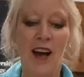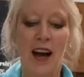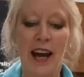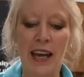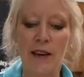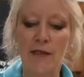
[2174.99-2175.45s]

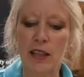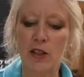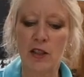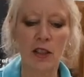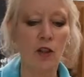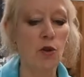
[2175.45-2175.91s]
I have
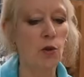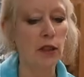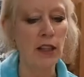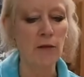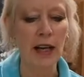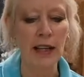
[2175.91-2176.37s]
just a
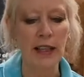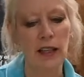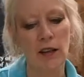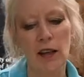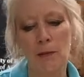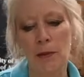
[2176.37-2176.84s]
cooling rack
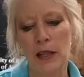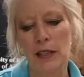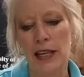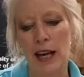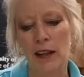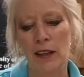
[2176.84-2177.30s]
here. I put a
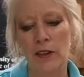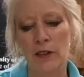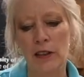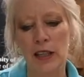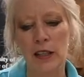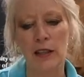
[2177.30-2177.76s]
towel
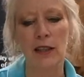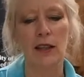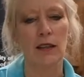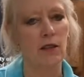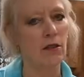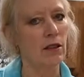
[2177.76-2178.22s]
underneath
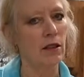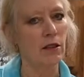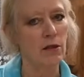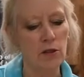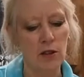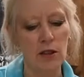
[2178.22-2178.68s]
it. You can
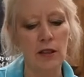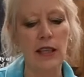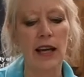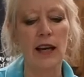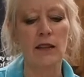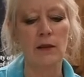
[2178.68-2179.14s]
use just
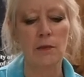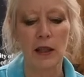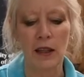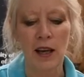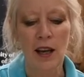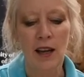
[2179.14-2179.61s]
towels,
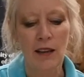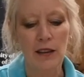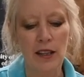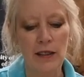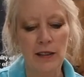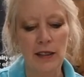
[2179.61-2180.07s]
but
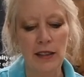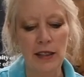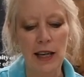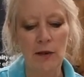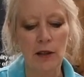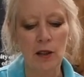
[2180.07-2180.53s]
the
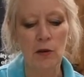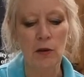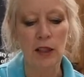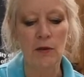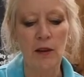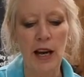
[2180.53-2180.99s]
towel in the
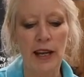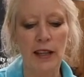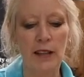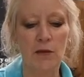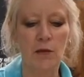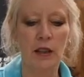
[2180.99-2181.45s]
cooling rack
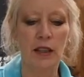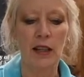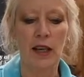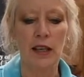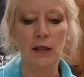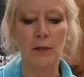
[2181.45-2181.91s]
is really
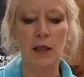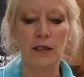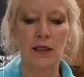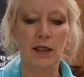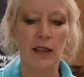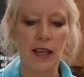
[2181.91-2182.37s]
nice because
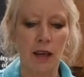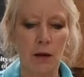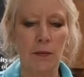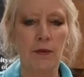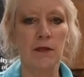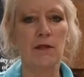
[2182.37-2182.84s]
it
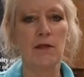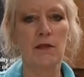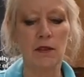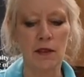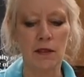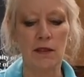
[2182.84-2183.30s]
helps
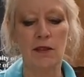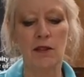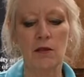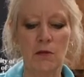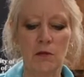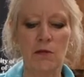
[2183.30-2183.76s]
just
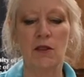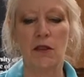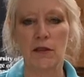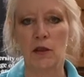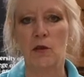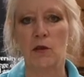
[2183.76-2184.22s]
to
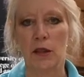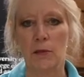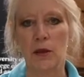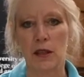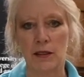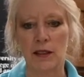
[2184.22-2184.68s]
start the cooling
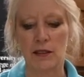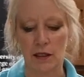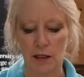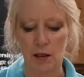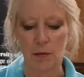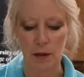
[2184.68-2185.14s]
process a
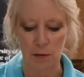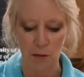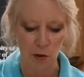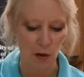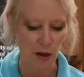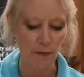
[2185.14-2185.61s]
little bit
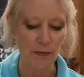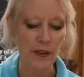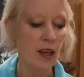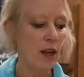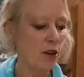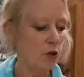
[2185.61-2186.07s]
more.
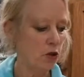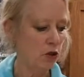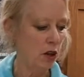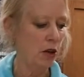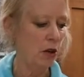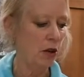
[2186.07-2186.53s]

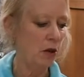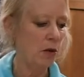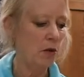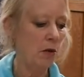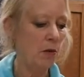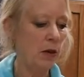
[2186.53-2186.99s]

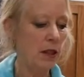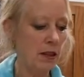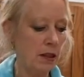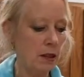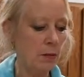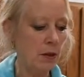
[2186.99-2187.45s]
So with
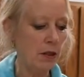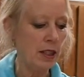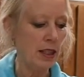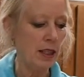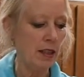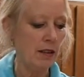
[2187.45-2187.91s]
this
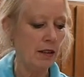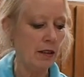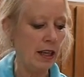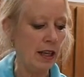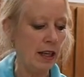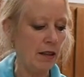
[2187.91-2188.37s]
particular
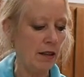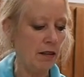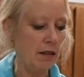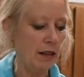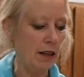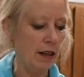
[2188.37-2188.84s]
canner
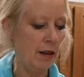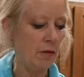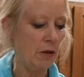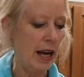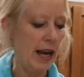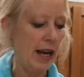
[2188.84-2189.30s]
and
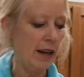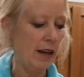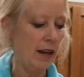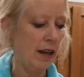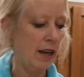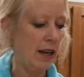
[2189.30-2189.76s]
rack,
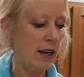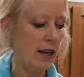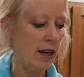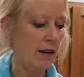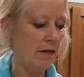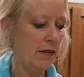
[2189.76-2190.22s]
I
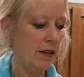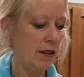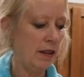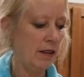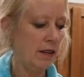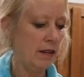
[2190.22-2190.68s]
have
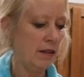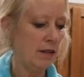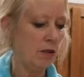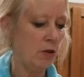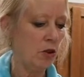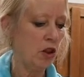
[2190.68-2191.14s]
these
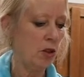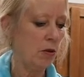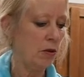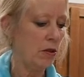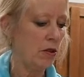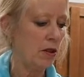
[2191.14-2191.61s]
little
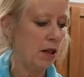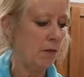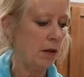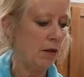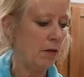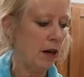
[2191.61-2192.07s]
shoulders on
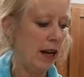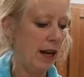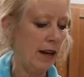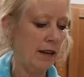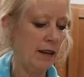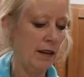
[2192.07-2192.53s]
my
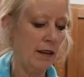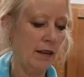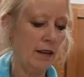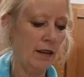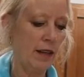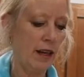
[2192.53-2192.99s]
rack
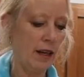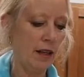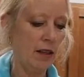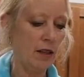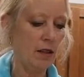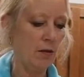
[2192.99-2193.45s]
that I
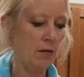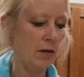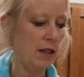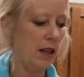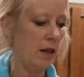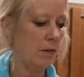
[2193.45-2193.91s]
can use
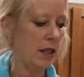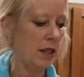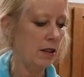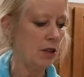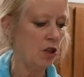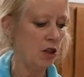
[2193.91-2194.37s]
to help me
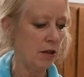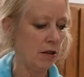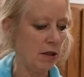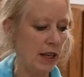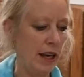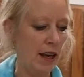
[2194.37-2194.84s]
get the
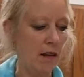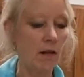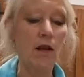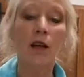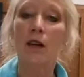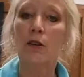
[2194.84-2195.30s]
jars out.
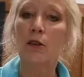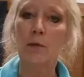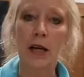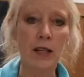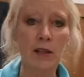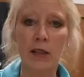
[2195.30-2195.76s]
You
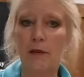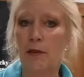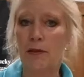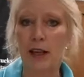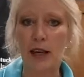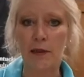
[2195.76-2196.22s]
might just have a
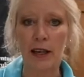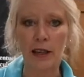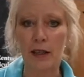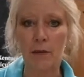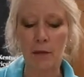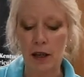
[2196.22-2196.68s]
flat rack
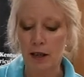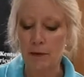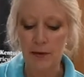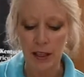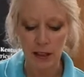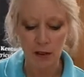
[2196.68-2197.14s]
in the
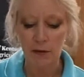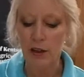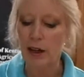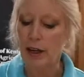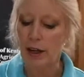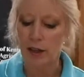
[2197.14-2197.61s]
bottom, that's
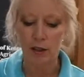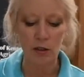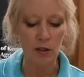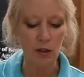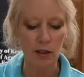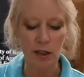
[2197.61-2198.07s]
fine. You're
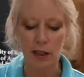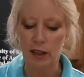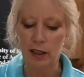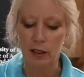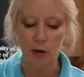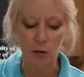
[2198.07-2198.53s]
just going to
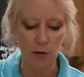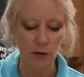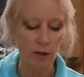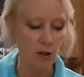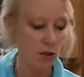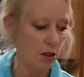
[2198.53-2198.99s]
get a hold of
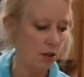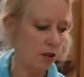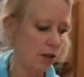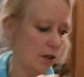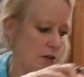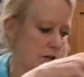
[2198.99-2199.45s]
your
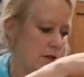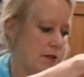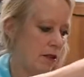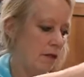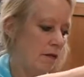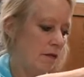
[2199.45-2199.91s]
jars.